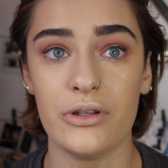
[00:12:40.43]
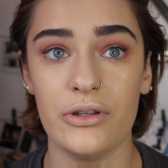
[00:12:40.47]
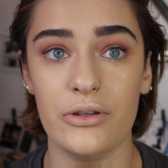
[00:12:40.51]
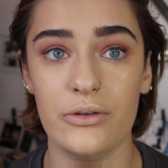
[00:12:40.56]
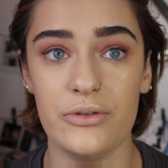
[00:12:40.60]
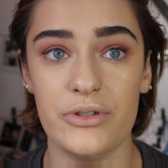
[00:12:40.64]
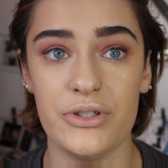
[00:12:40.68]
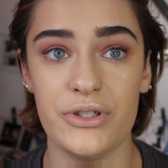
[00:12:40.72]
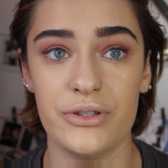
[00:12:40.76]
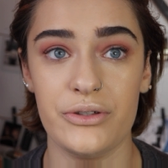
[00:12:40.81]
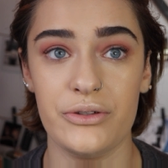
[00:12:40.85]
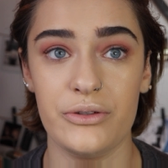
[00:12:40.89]

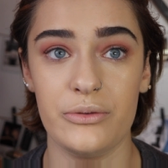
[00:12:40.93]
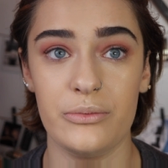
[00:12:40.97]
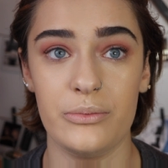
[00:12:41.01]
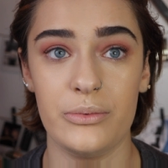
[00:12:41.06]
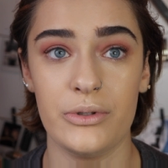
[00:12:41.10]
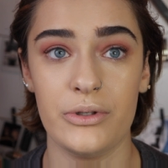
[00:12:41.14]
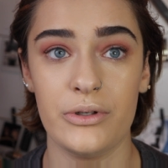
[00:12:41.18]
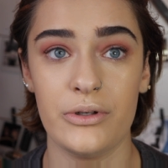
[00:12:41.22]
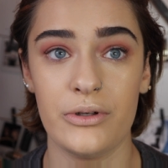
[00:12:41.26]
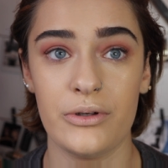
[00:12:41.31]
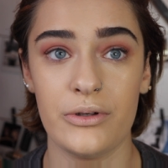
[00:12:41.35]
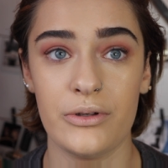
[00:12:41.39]

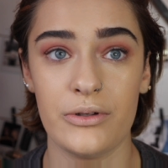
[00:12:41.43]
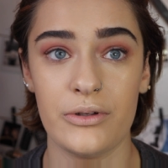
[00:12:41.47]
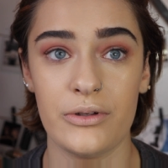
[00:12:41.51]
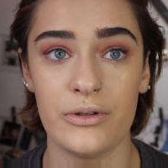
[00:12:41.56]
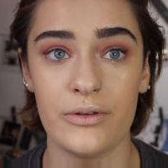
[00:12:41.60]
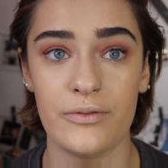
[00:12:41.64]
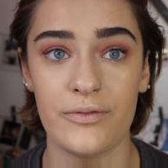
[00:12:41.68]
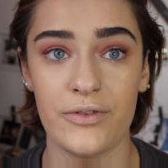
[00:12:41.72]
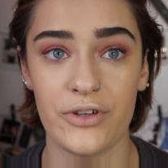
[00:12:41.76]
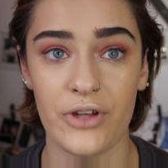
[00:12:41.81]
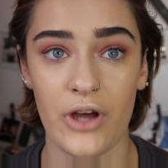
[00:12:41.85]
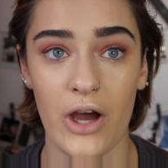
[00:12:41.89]
YouTube,
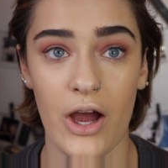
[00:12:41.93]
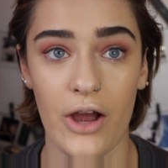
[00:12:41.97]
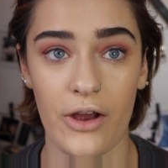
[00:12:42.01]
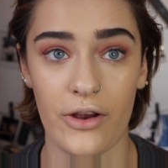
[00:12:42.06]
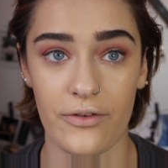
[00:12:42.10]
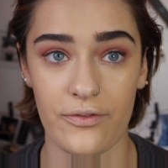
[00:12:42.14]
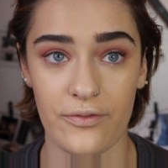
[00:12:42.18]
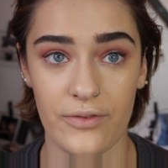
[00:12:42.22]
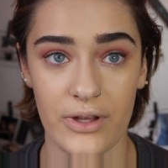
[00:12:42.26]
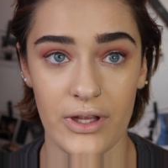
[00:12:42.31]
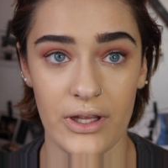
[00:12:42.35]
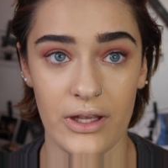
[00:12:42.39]

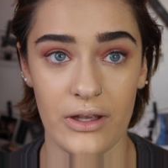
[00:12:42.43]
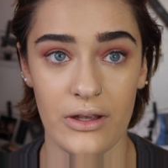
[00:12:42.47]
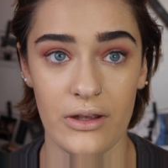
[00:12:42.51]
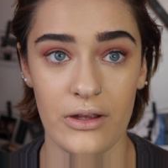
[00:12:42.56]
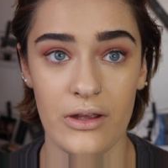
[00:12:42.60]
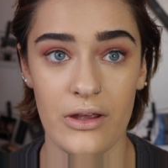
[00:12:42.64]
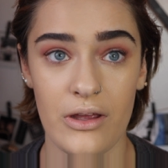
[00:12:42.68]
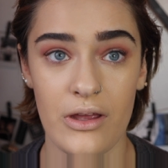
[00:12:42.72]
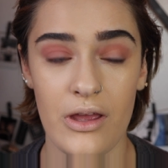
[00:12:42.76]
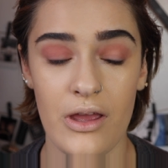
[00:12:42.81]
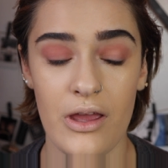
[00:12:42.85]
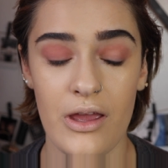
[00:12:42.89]
photography,
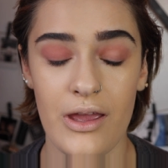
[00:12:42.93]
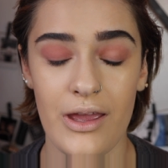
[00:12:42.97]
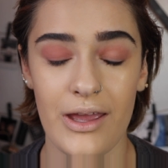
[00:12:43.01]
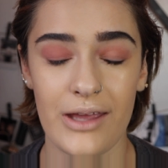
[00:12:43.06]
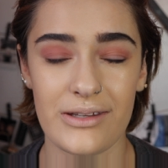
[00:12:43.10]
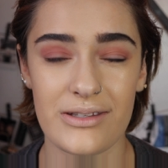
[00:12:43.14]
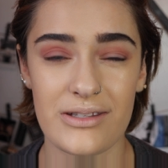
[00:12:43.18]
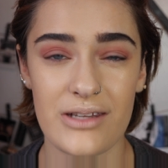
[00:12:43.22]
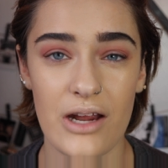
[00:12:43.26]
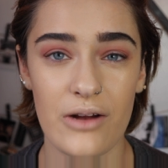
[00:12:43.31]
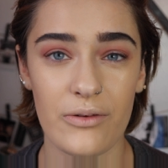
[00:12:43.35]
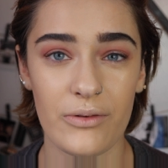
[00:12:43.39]

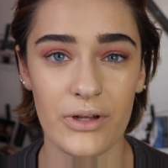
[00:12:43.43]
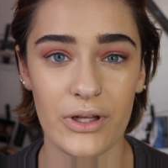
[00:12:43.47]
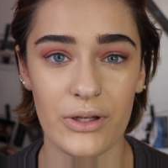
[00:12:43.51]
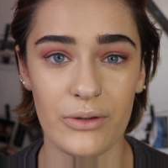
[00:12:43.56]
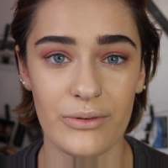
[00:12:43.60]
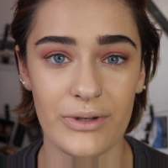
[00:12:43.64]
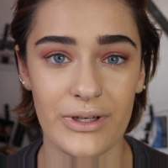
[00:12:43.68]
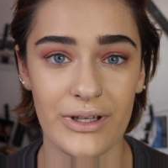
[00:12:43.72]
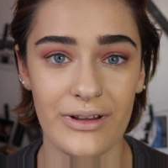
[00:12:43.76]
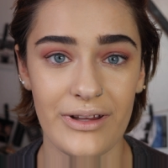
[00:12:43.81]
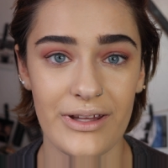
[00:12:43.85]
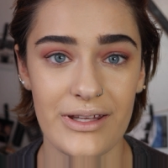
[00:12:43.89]
it's not really
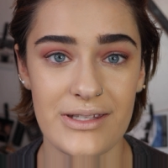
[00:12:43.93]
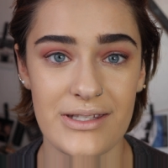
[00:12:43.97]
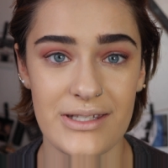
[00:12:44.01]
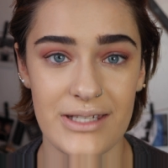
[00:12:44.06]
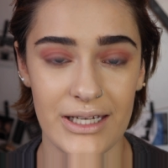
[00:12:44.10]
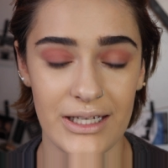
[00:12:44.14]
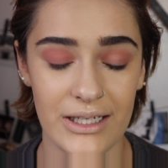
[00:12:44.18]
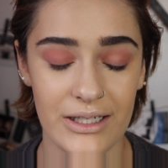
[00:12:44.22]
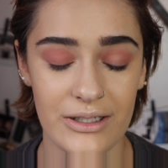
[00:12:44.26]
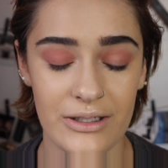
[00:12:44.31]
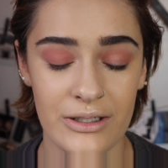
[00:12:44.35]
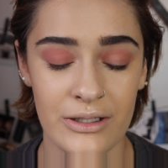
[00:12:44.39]

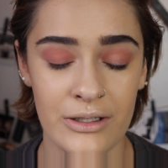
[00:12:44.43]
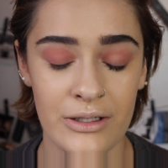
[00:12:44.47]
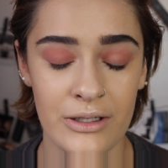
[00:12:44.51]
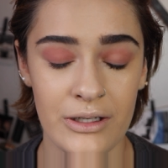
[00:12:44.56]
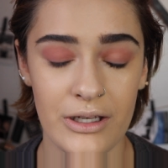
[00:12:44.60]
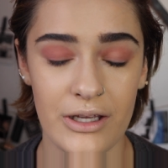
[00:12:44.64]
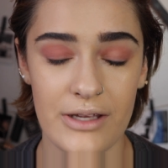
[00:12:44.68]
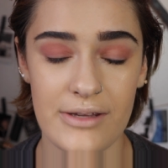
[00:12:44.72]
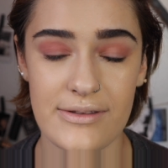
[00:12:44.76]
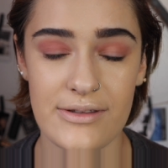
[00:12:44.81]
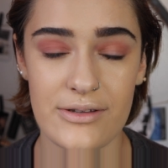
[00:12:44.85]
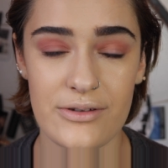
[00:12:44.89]
realistic
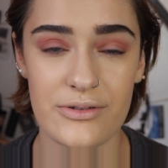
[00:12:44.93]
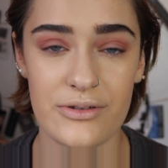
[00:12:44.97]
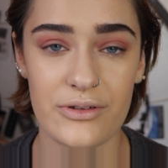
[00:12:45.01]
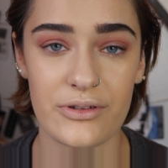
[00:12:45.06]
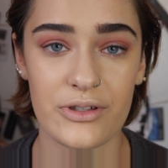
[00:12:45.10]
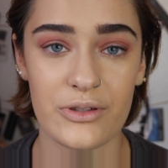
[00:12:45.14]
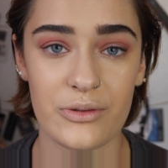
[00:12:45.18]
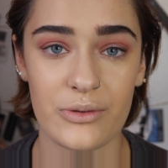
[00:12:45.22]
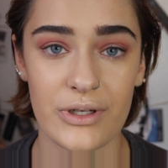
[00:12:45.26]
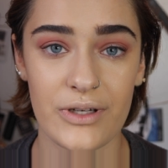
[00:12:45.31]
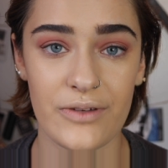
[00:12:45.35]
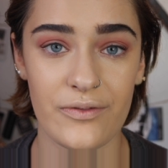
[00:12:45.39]
because there's
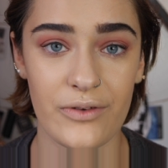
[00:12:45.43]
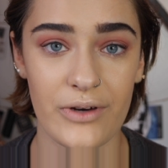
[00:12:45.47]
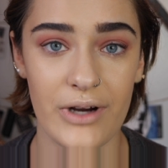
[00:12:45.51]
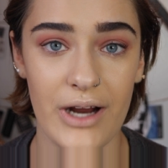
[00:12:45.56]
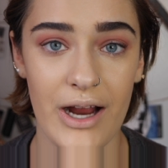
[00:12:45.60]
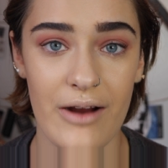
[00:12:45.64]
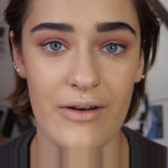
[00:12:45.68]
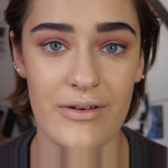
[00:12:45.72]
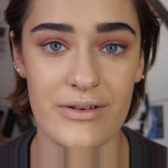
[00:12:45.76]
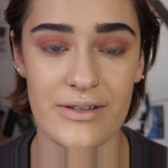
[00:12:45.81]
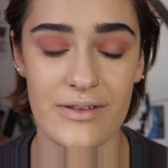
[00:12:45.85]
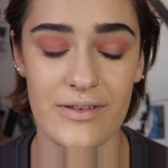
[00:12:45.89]
only 24
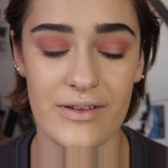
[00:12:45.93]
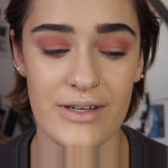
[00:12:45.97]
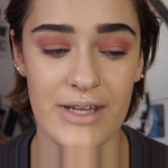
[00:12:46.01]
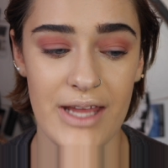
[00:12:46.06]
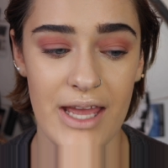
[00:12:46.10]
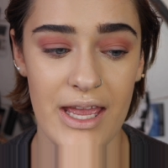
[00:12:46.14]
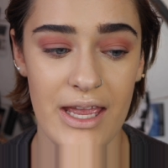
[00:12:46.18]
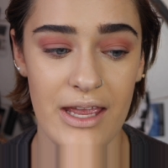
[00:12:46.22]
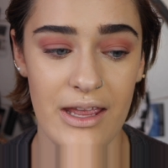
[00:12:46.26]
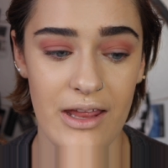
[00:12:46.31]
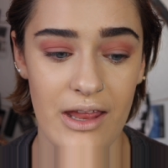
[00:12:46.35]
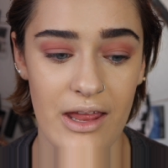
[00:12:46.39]
hours in the
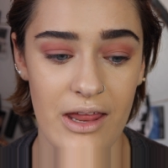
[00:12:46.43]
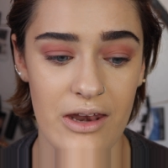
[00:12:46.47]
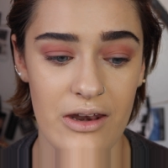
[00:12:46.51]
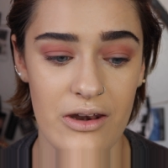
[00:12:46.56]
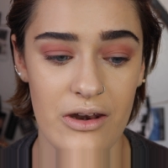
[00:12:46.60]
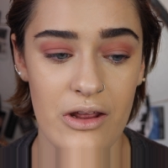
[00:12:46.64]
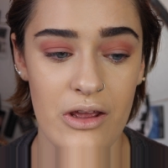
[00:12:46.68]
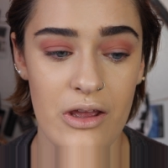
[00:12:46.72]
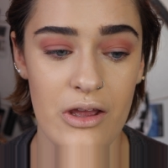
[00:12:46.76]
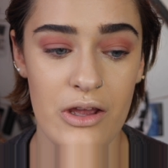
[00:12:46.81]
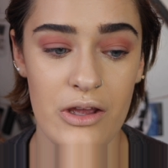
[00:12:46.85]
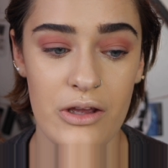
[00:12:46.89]
day
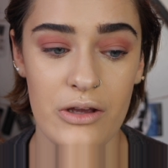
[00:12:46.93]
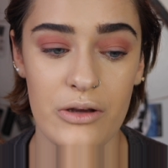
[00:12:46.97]
and